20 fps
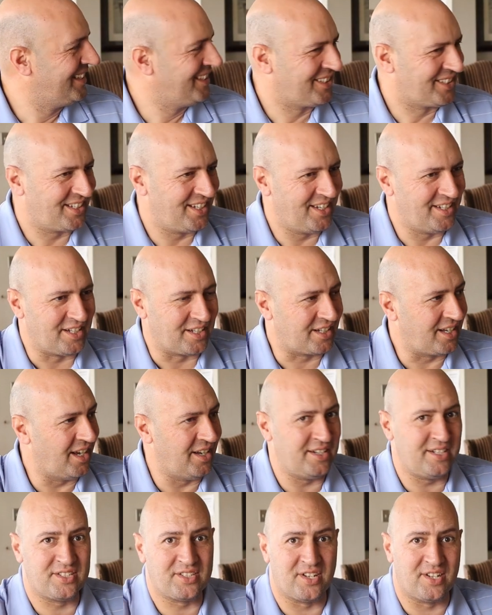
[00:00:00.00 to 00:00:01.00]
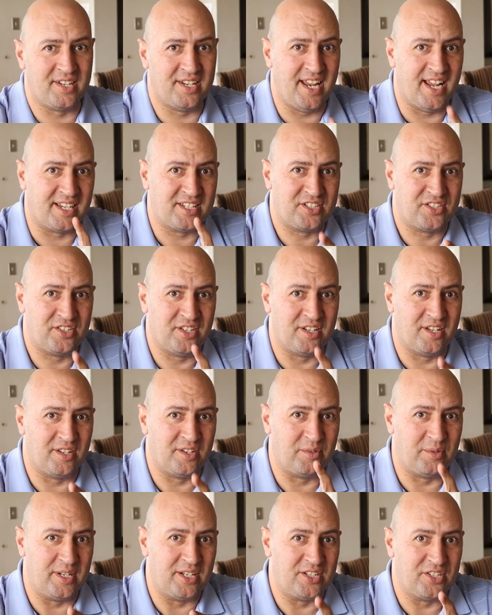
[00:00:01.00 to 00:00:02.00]
Yeah. Cloder. Cloder's on next,
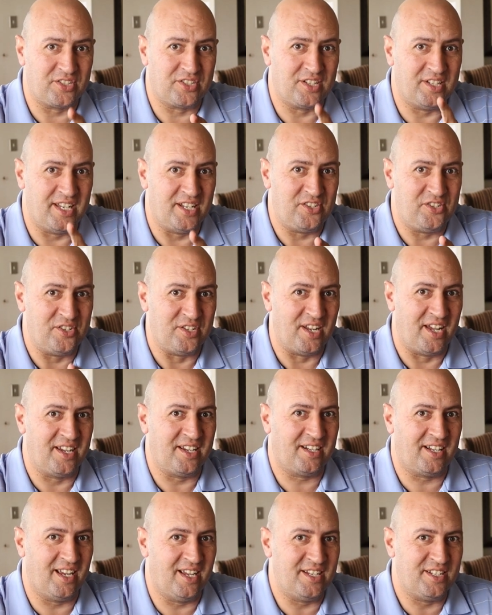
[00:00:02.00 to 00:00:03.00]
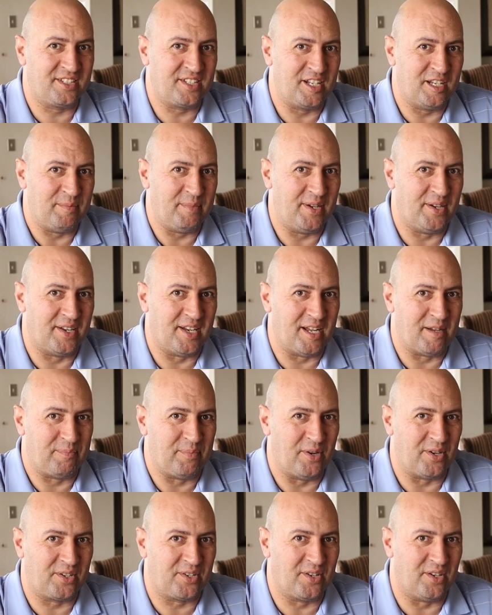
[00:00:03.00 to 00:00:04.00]
uh, we, just to let you know. Yeah. Cloder's going to be on our
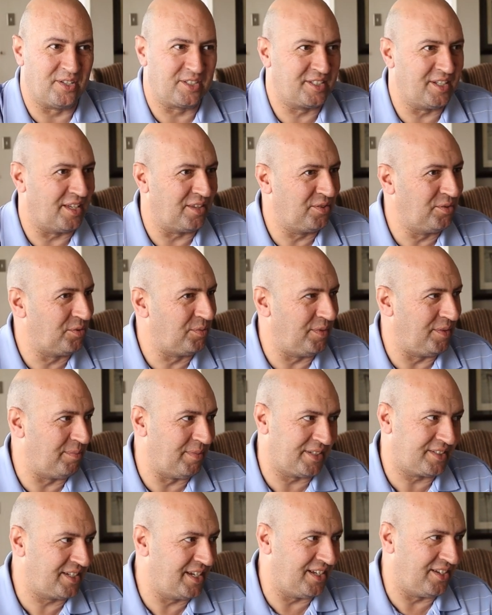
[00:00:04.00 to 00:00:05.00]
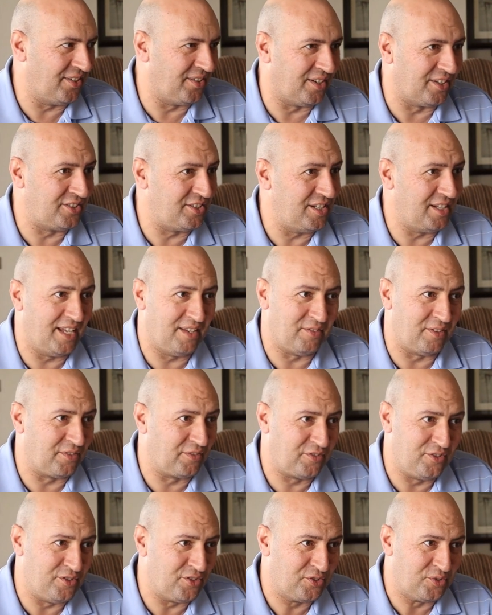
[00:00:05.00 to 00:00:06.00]
podcast, so I thought we must get her on. She'll have a
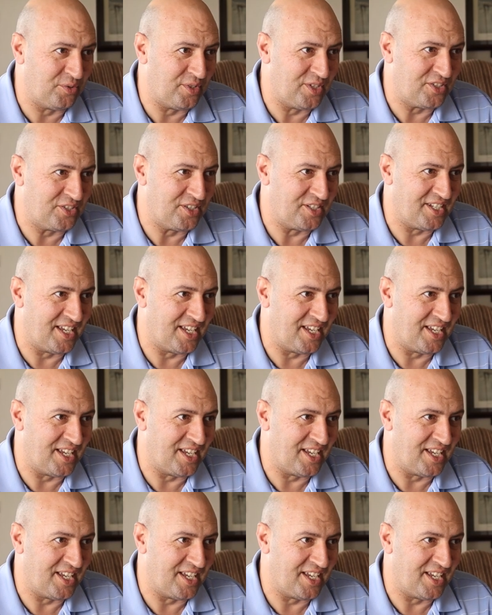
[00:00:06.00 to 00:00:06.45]
few stories to